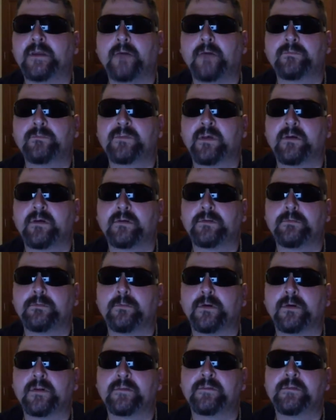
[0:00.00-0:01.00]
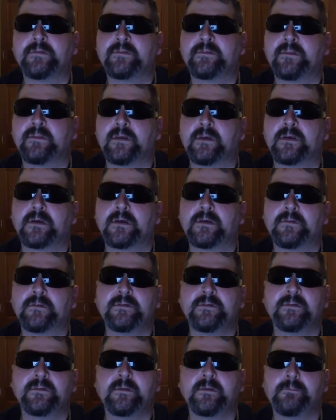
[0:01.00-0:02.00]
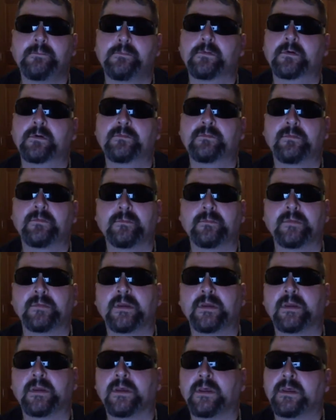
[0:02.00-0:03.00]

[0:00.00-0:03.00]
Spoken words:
I'm telling you what, this tip works for me